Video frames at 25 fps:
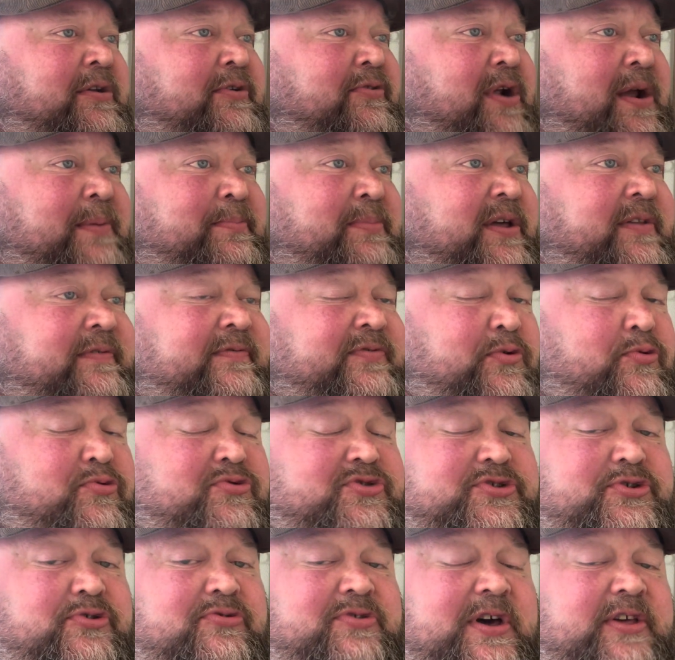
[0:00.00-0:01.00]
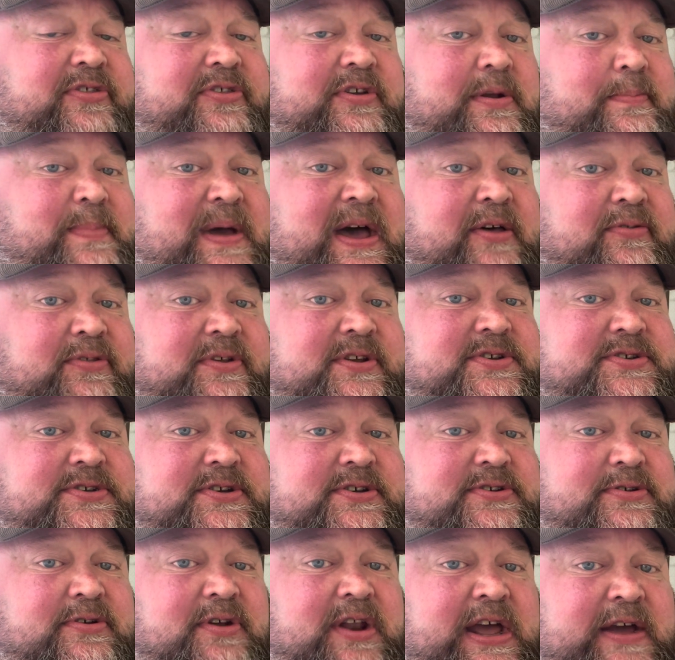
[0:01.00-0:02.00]
grandmother, of course, knew nothing about this
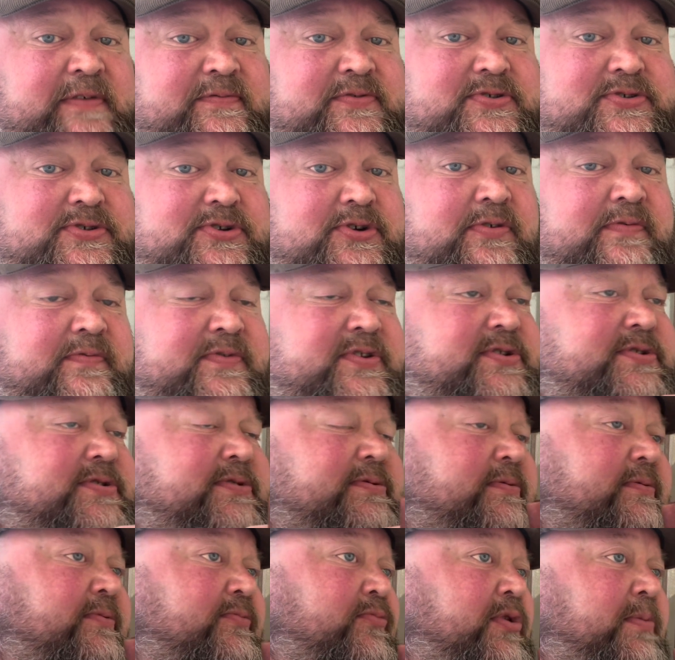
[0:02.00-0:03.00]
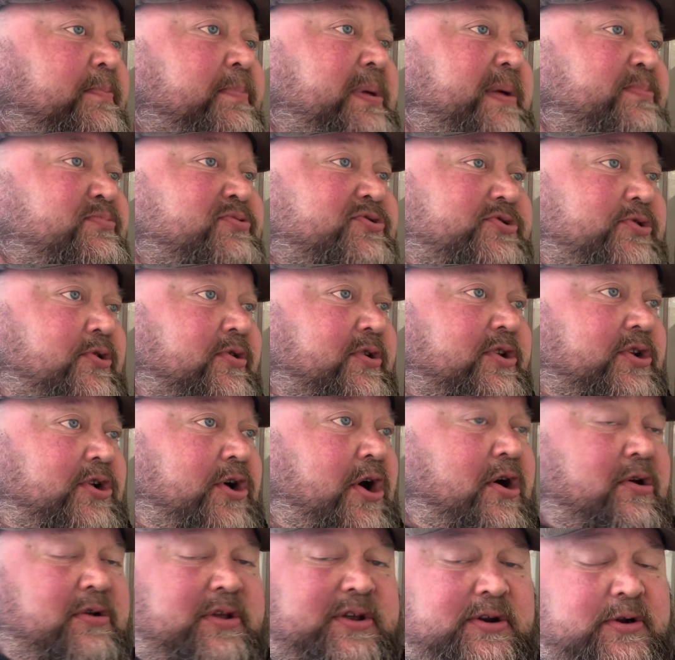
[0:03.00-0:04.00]
until after service, when people started
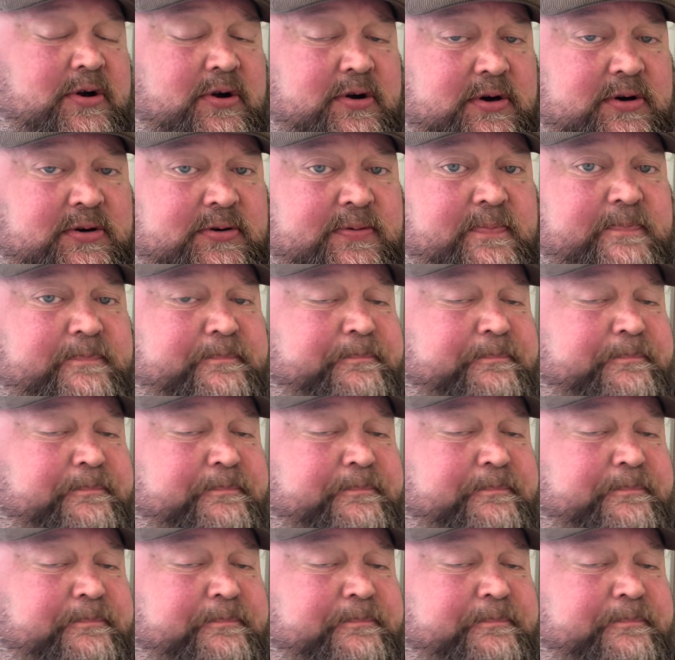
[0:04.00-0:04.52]
calling her,